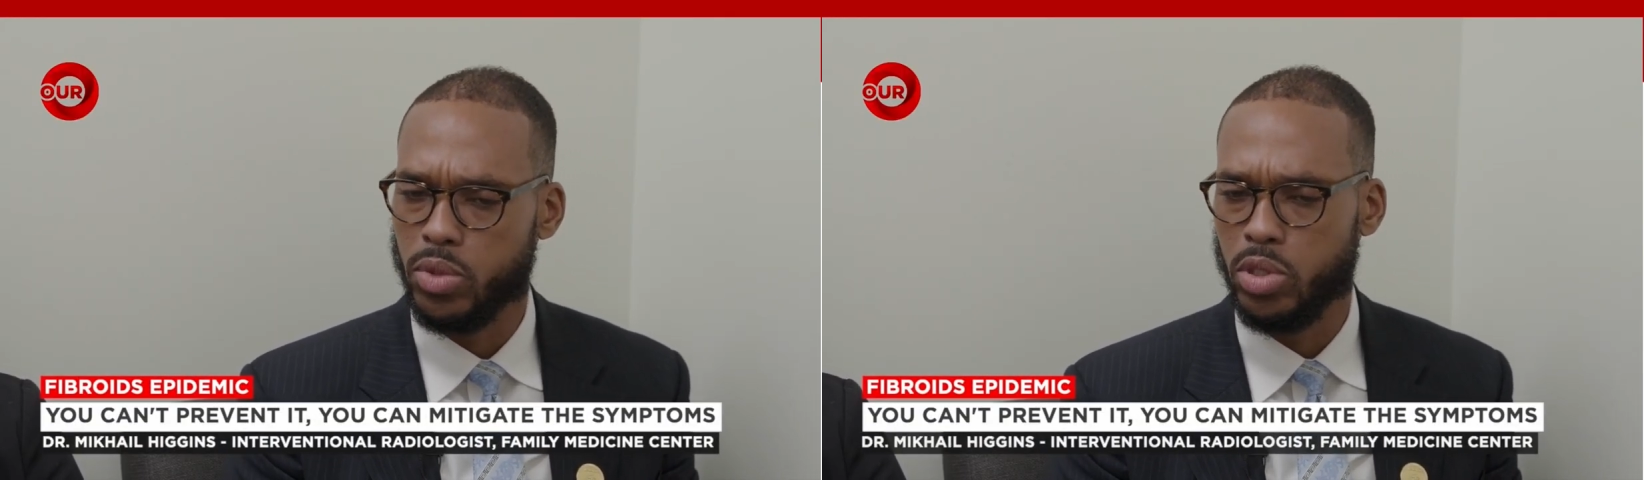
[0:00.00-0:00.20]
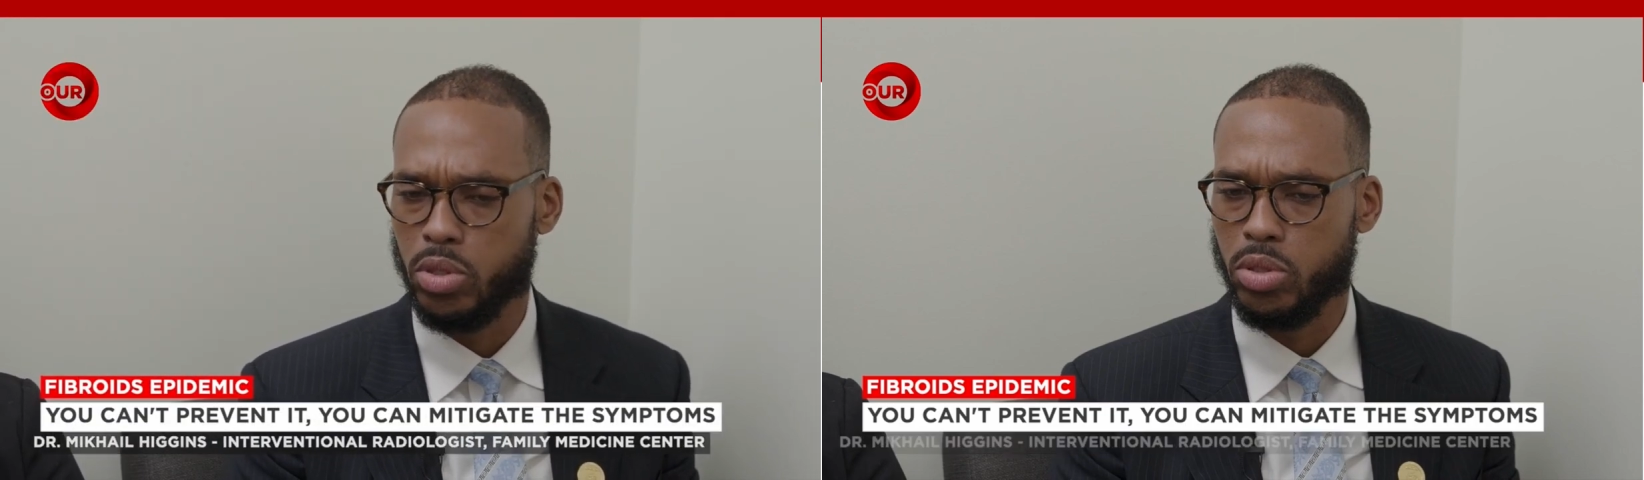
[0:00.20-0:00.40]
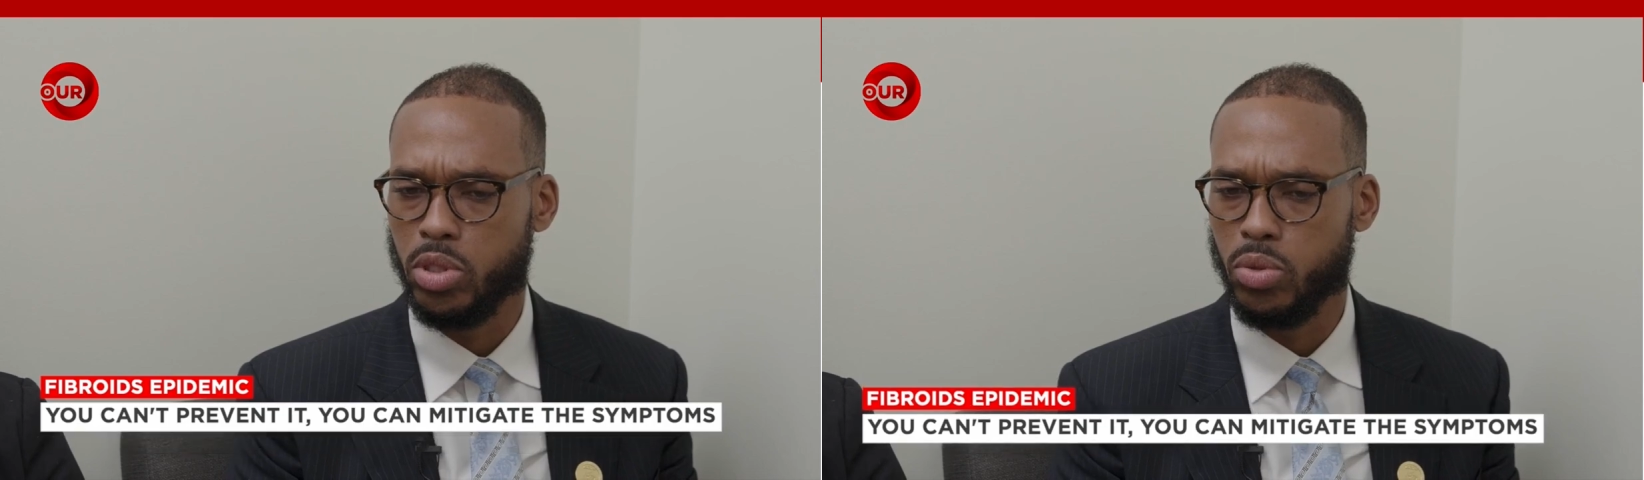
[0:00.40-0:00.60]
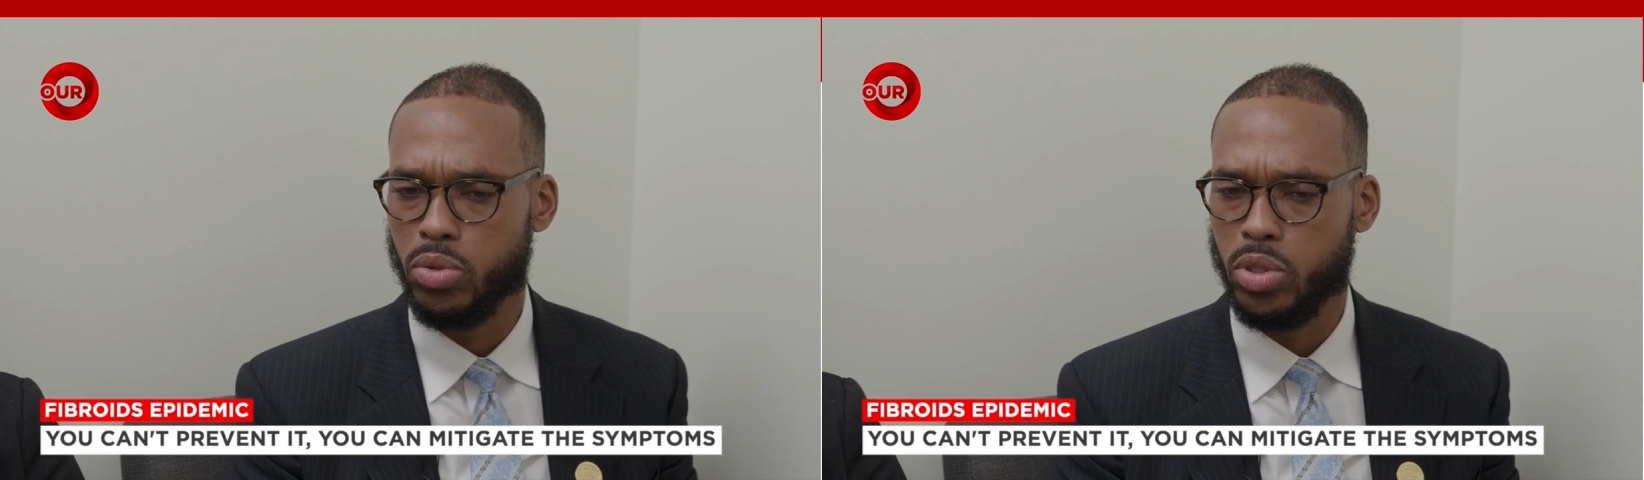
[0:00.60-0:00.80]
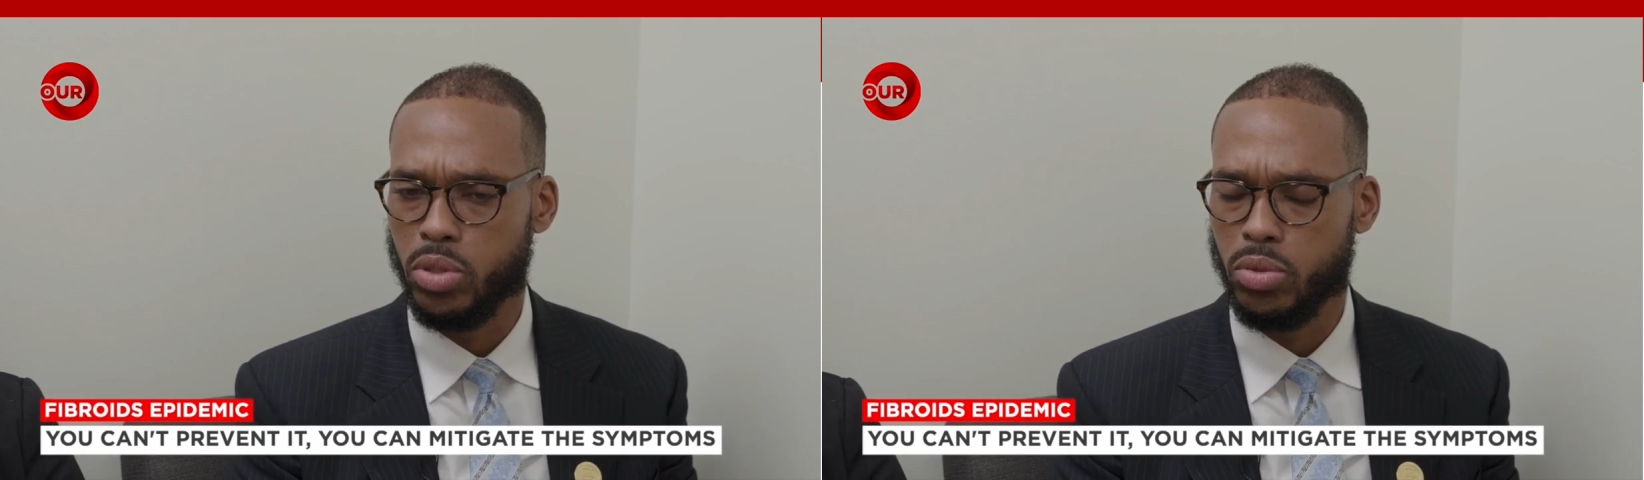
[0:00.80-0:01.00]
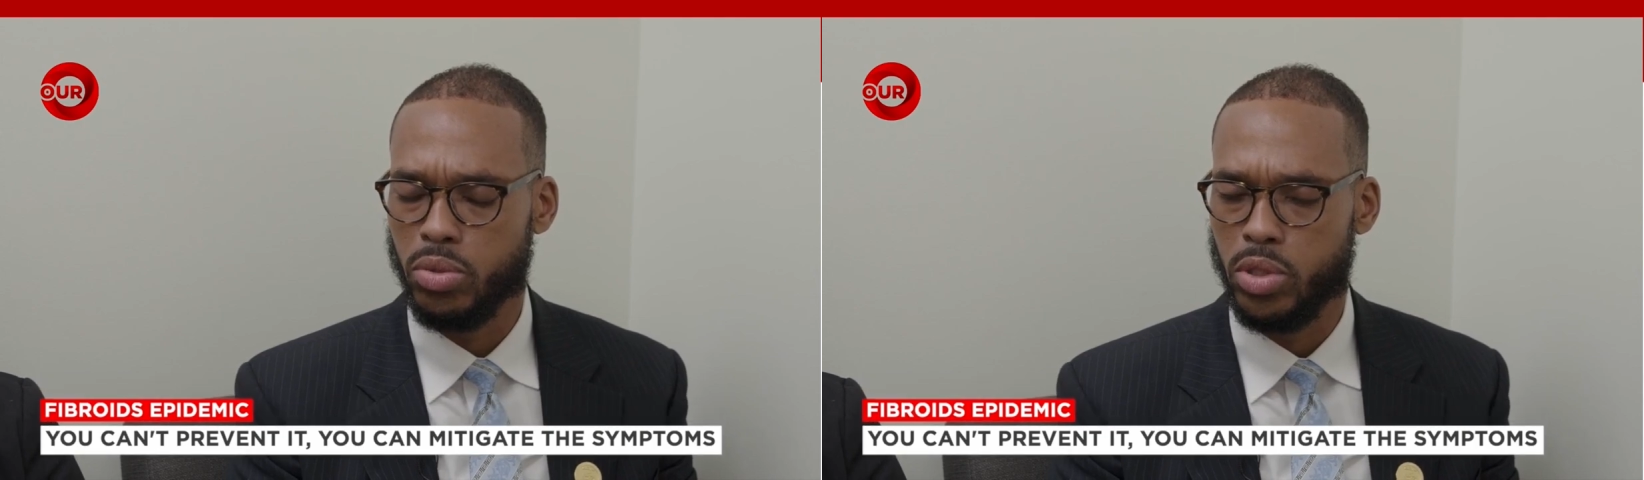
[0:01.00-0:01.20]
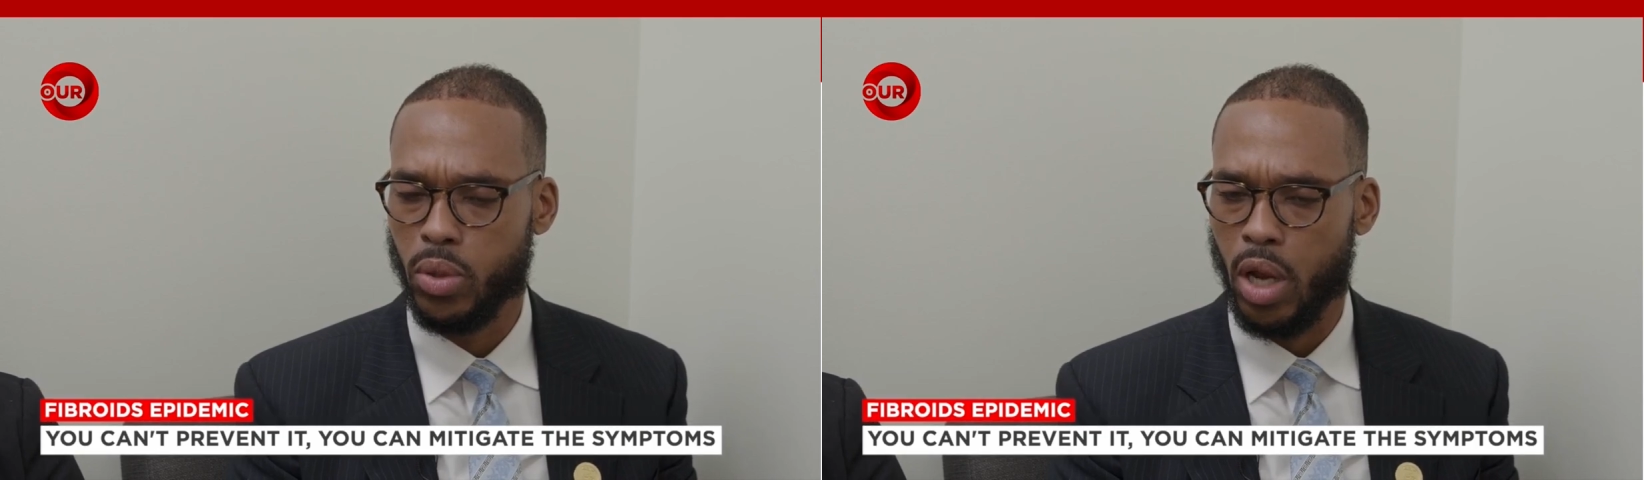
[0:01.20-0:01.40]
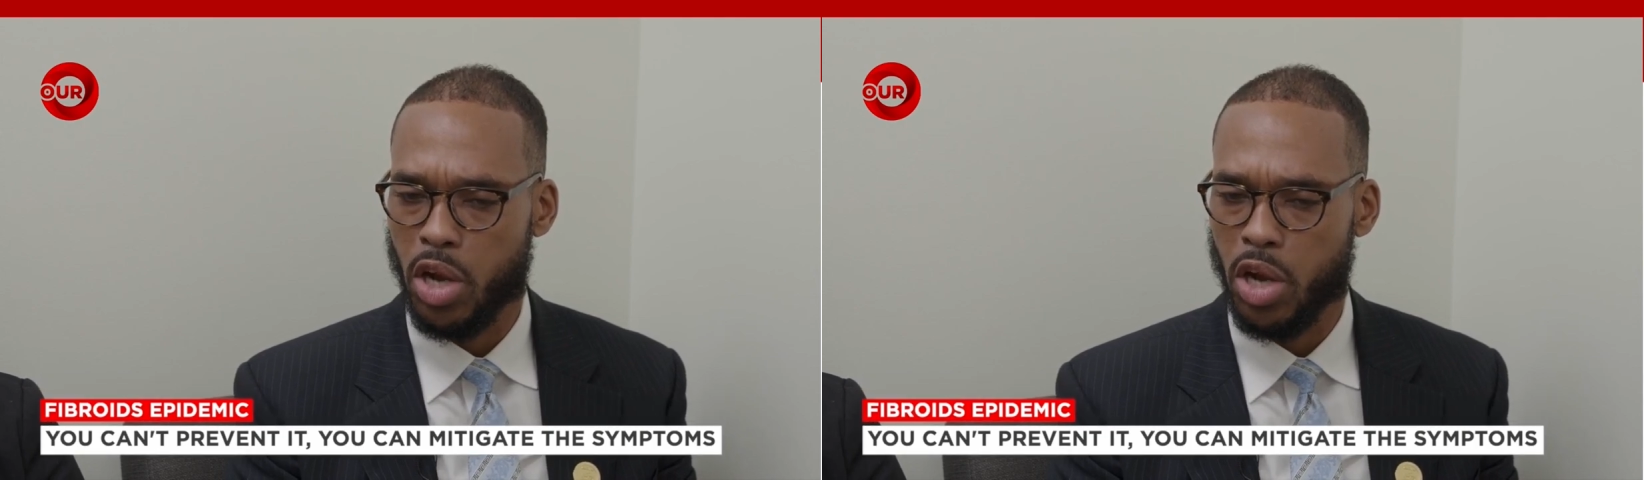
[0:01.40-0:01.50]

to a